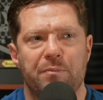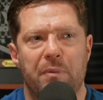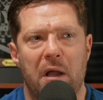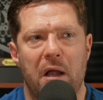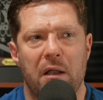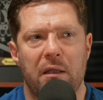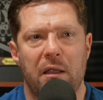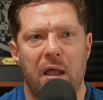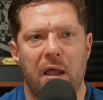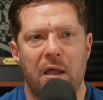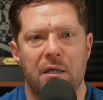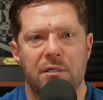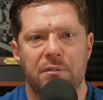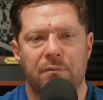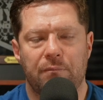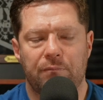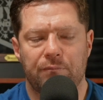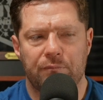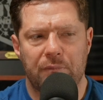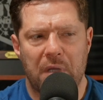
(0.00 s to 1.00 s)
podcast
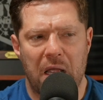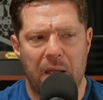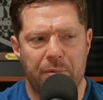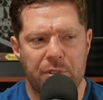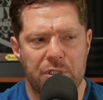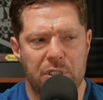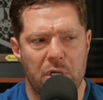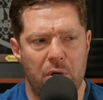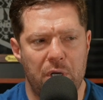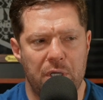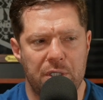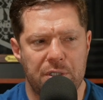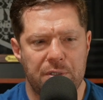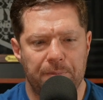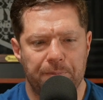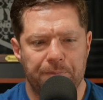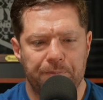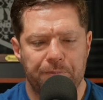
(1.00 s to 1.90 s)
episode is